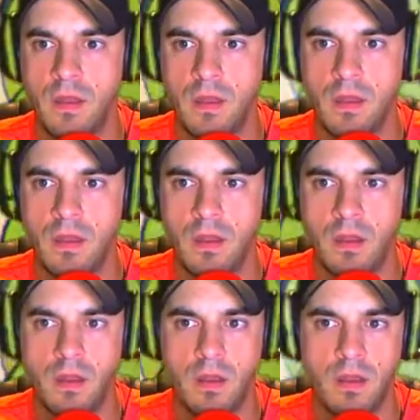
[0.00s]

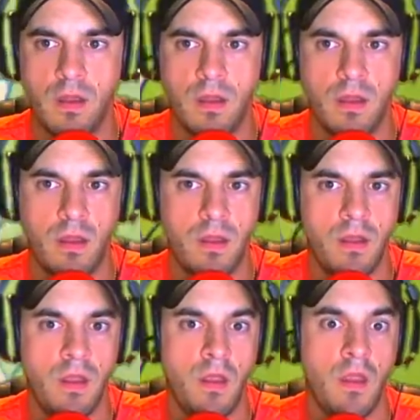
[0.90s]

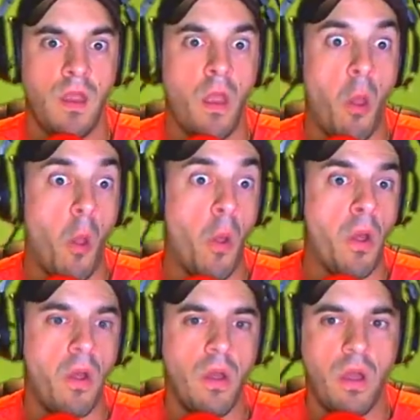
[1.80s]

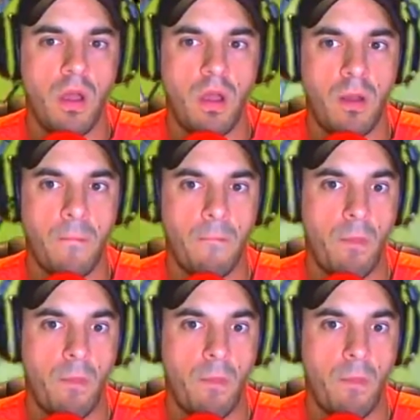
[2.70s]
[no speech]